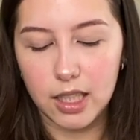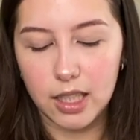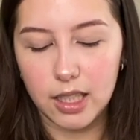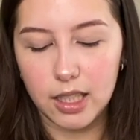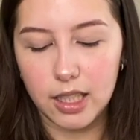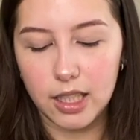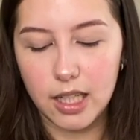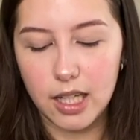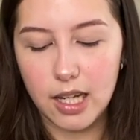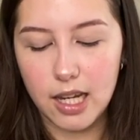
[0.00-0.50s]

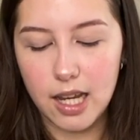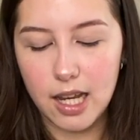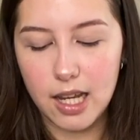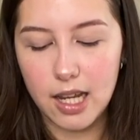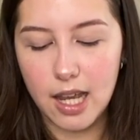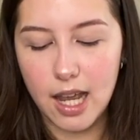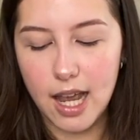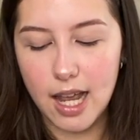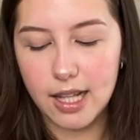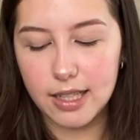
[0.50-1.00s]
Guillet
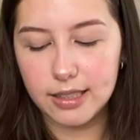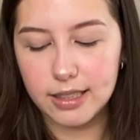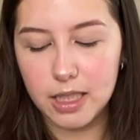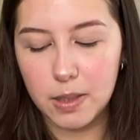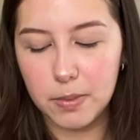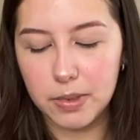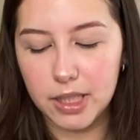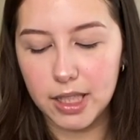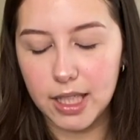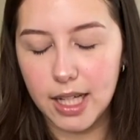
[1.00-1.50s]
and
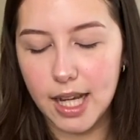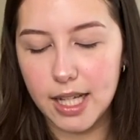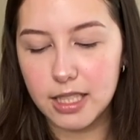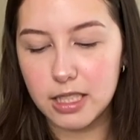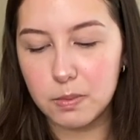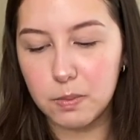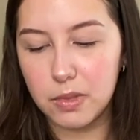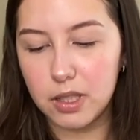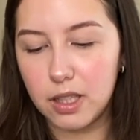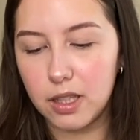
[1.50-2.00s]
Timothy K.
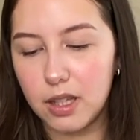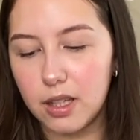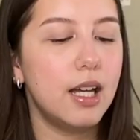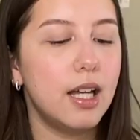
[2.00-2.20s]
Smith.